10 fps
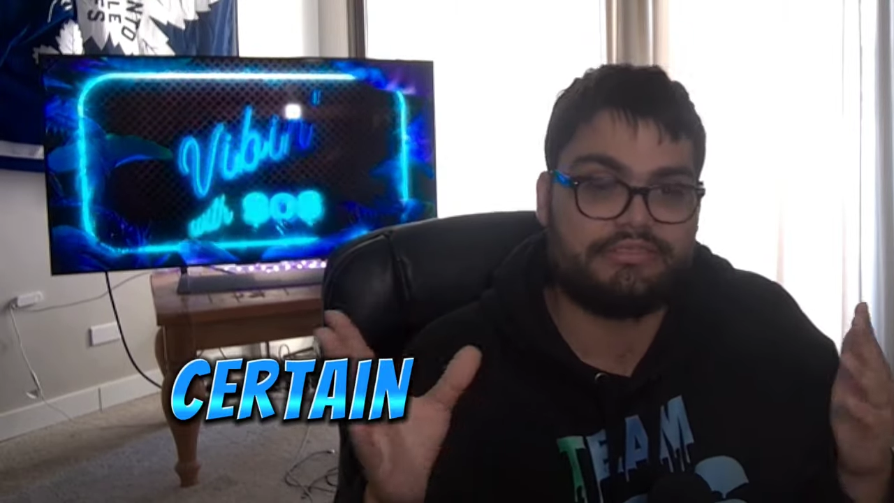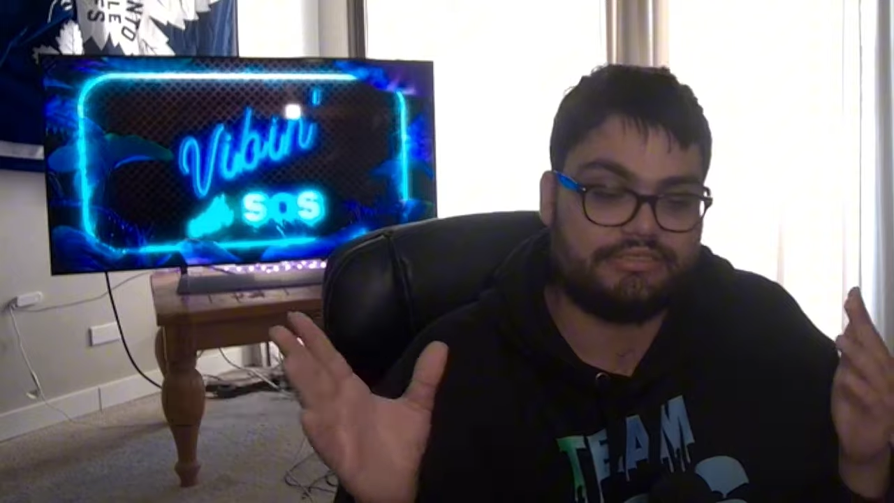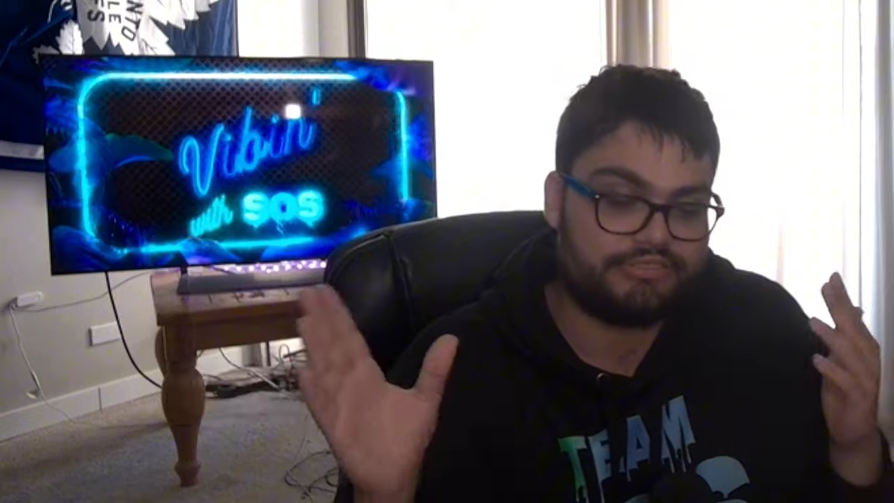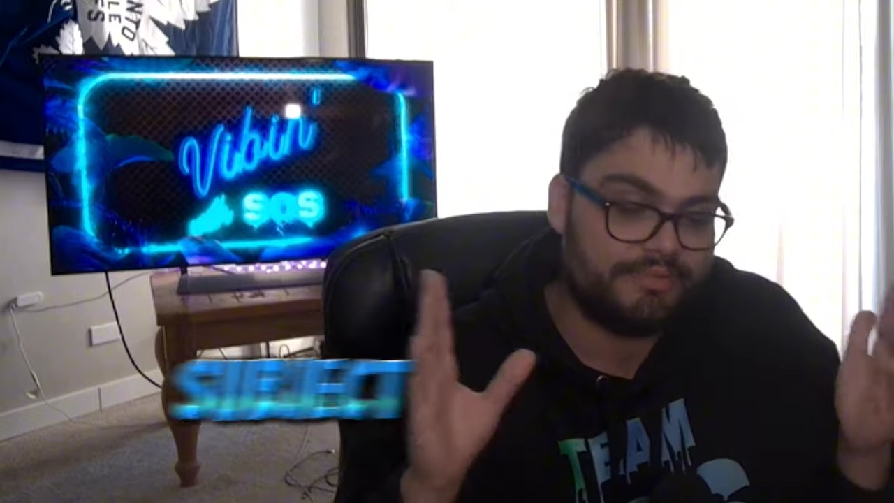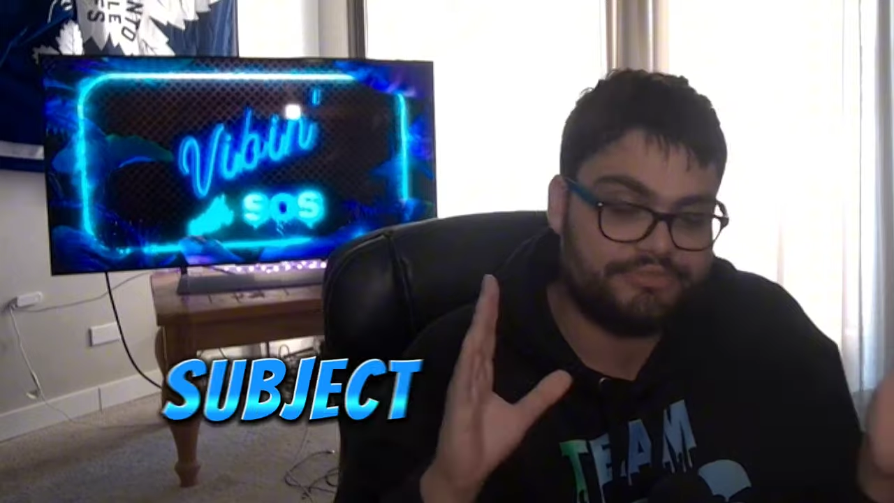
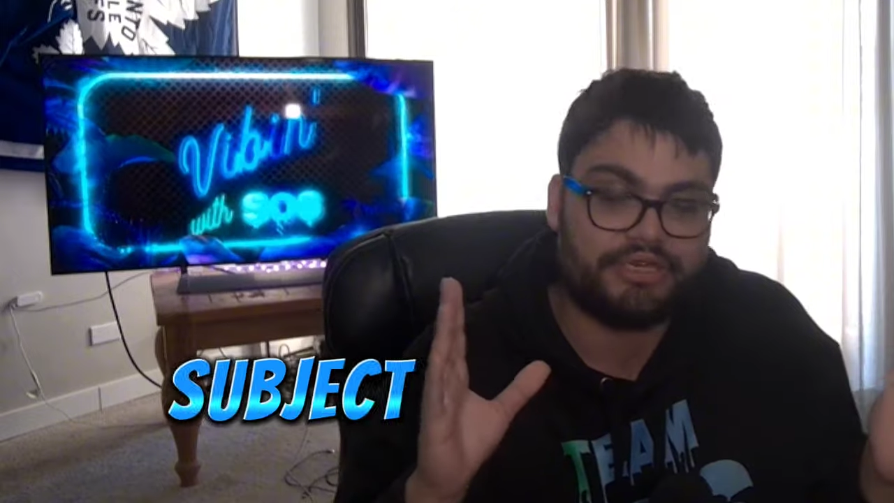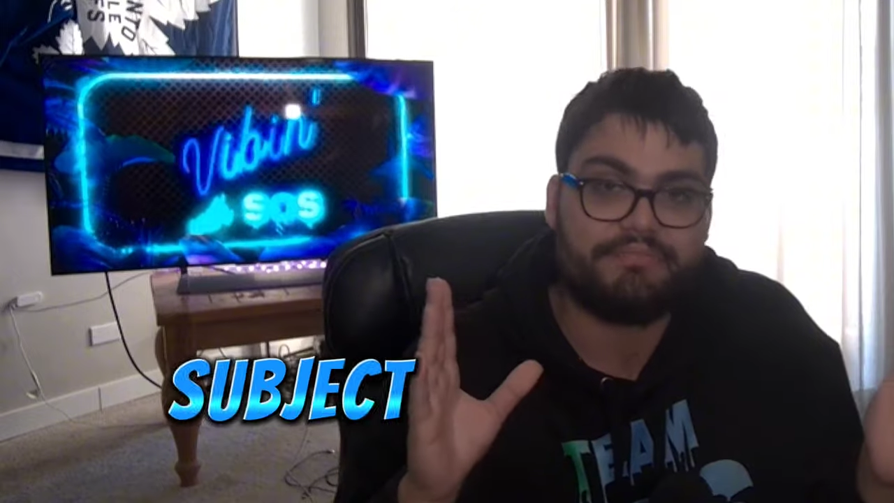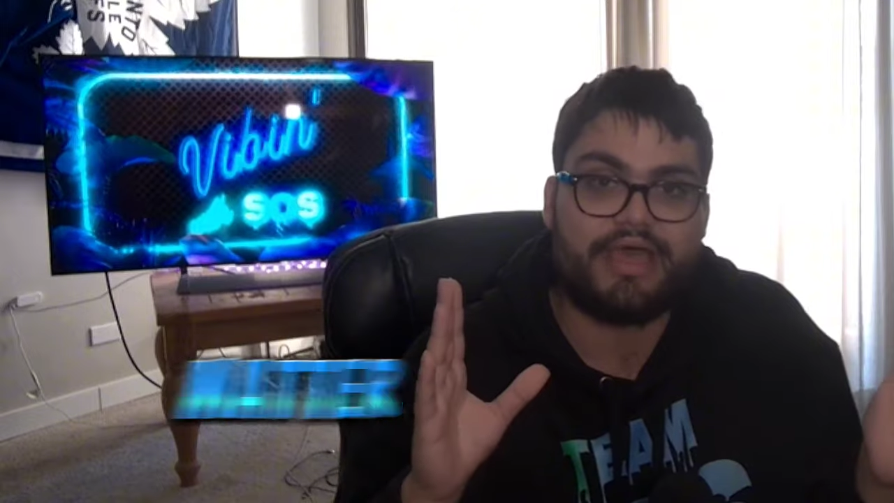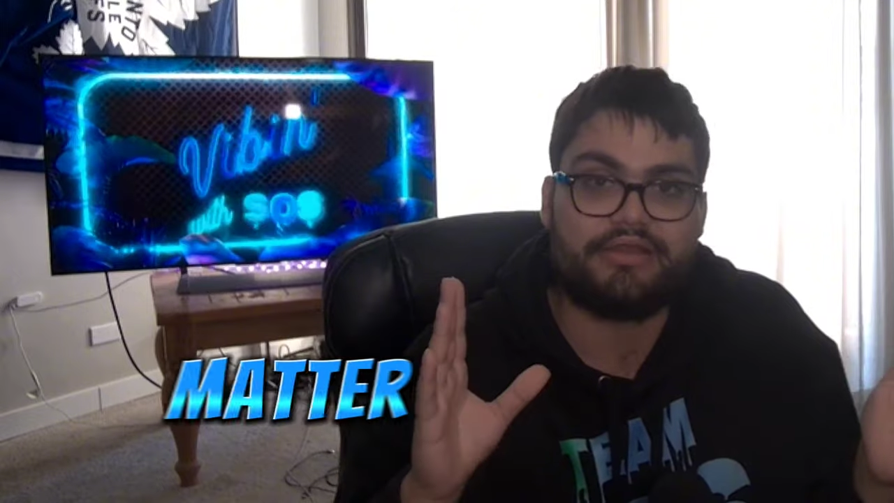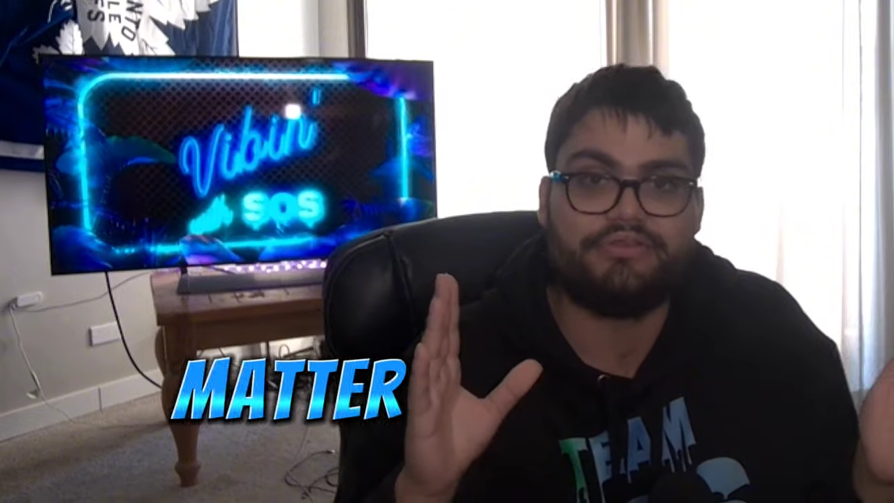subject
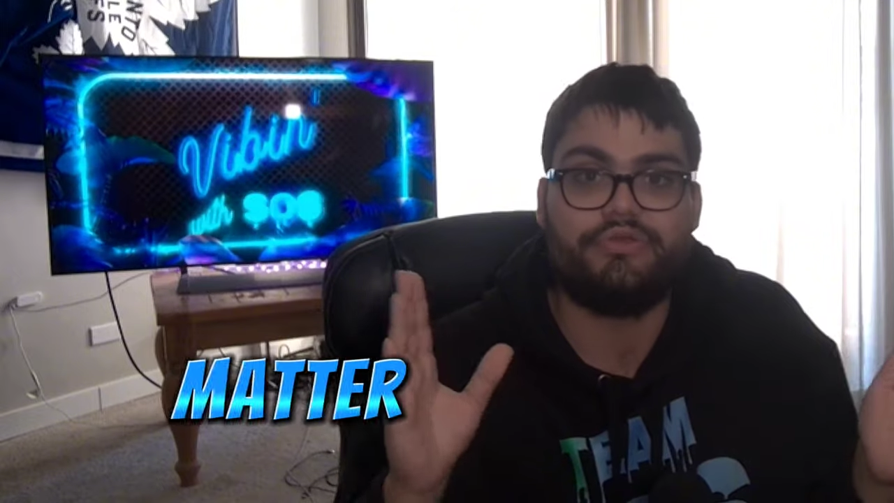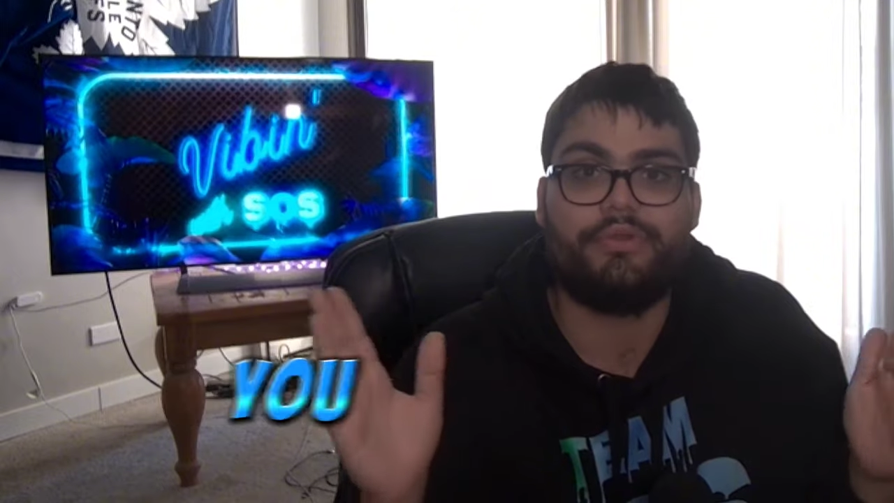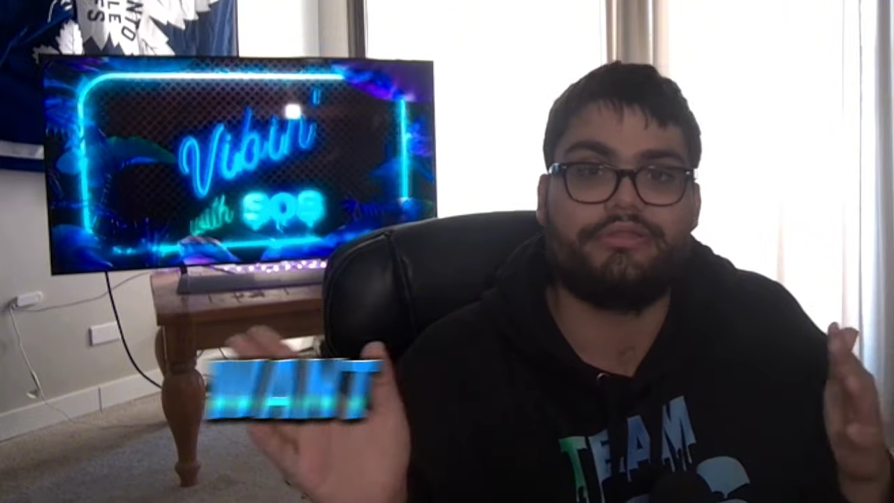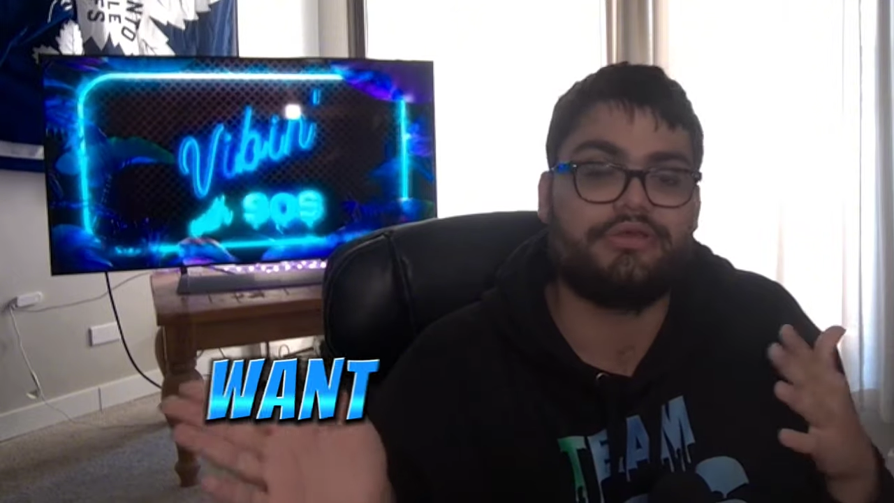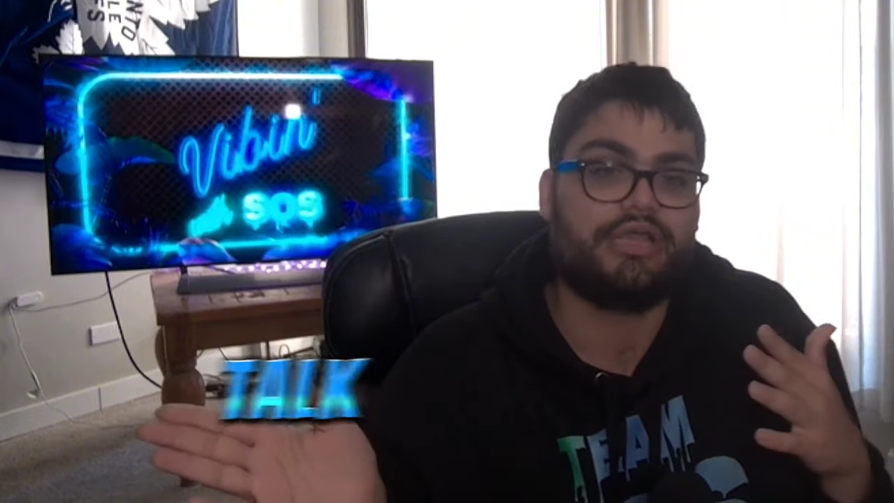matter you want to